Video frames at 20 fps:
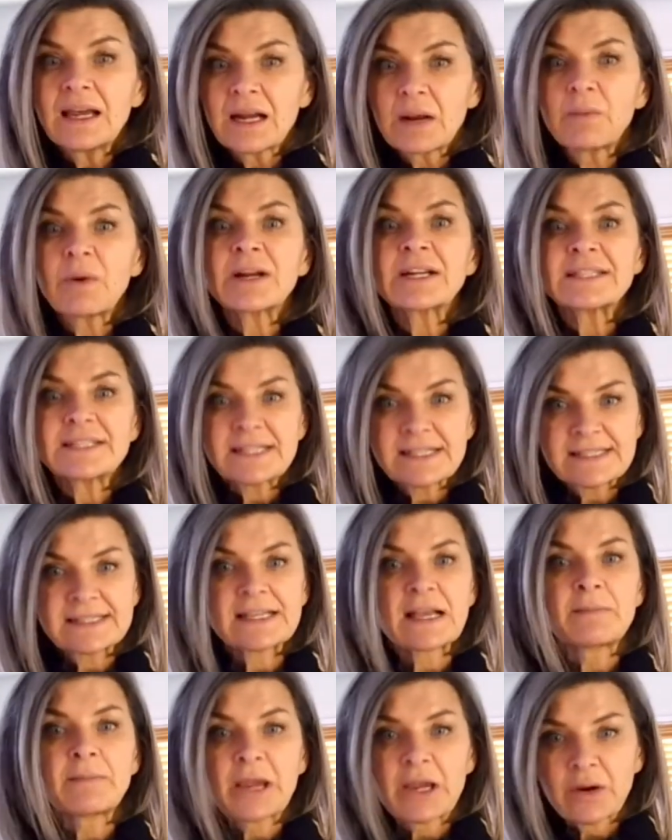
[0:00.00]
I wanted to
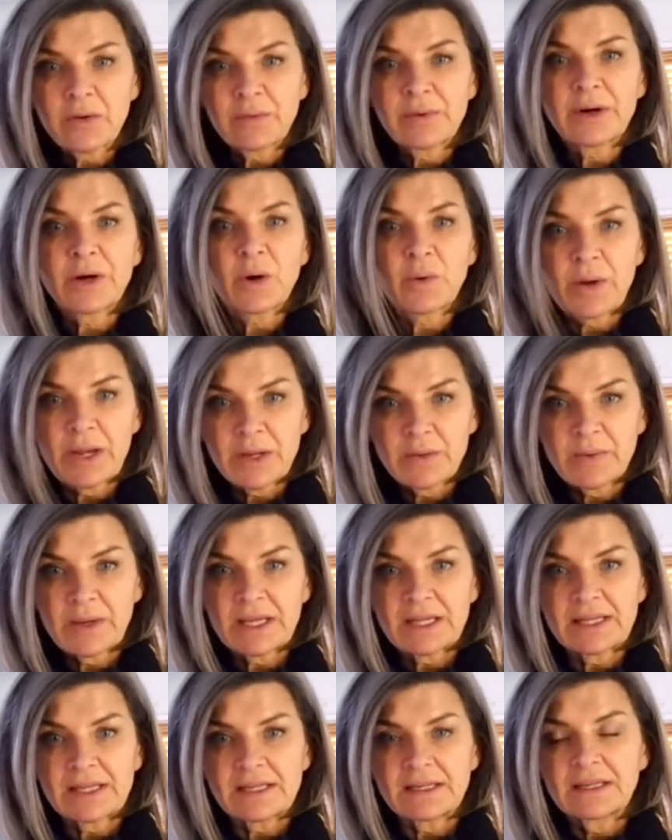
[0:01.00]
excel my career quite
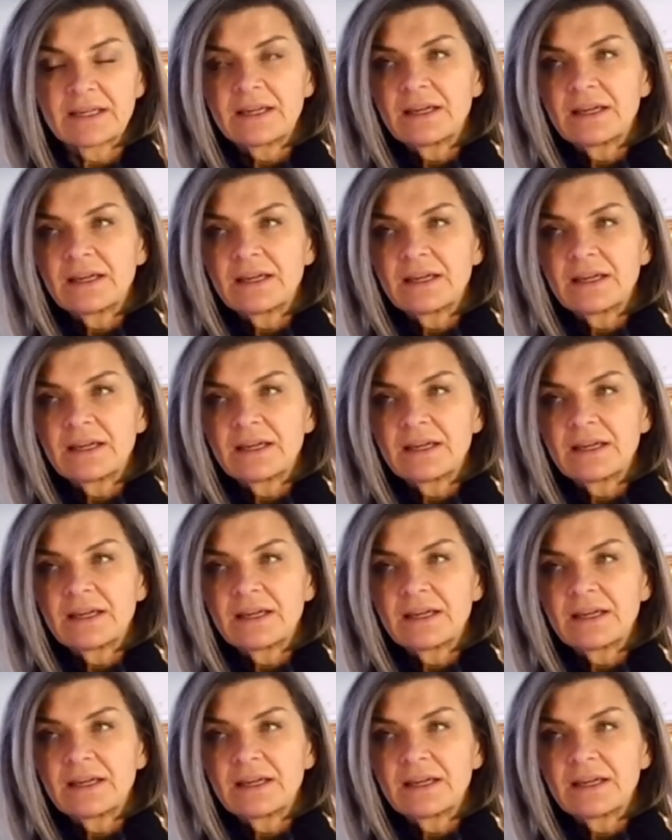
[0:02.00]
quickly.